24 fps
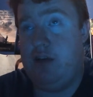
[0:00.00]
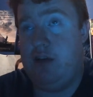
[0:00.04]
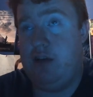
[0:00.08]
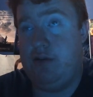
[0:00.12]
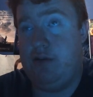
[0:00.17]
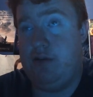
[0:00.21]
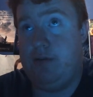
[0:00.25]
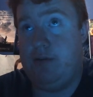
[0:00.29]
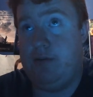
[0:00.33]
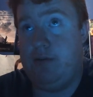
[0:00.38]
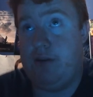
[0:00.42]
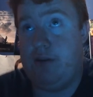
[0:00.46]

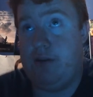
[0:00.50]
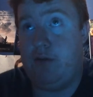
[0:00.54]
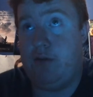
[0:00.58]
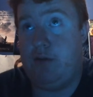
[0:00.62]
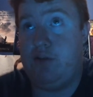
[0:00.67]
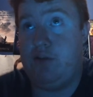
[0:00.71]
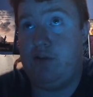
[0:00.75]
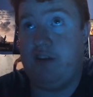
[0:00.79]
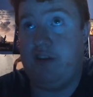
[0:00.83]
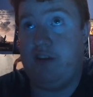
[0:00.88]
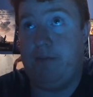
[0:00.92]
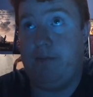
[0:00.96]
But
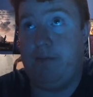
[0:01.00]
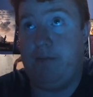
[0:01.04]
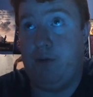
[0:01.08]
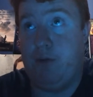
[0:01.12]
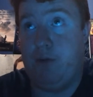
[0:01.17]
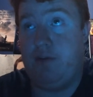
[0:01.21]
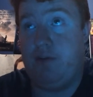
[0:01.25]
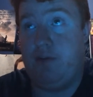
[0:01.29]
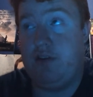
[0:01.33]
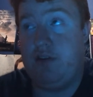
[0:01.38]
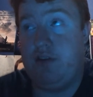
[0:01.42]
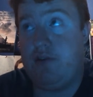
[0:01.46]
someone who just
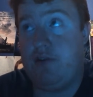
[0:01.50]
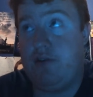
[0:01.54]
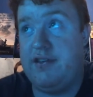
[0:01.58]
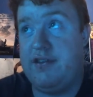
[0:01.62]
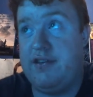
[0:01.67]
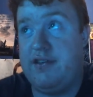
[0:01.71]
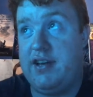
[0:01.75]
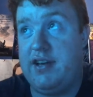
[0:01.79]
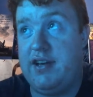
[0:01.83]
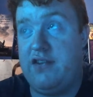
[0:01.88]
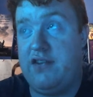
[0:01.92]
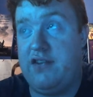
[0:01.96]
moved to a new
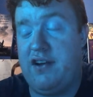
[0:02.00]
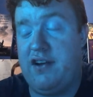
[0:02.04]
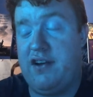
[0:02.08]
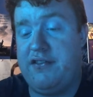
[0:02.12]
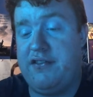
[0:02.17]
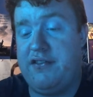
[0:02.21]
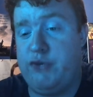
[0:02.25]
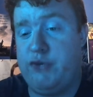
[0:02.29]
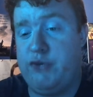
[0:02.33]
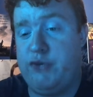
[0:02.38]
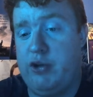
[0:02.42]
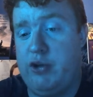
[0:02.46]
city and trying to
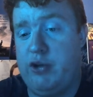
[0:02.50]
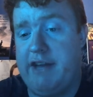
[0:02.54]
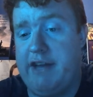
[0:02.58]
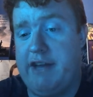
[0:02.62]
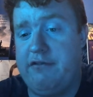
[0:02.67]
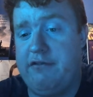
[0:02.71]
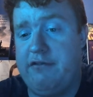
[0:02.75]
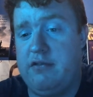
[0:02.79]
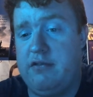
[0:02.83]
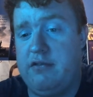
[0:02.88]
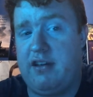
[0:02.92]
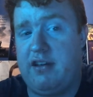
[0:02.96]
start a new
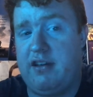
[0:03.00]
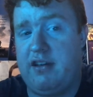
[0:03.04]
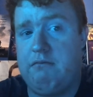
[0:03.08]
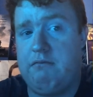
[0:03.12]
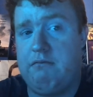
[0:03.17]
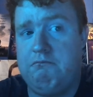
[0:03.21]
life. Like,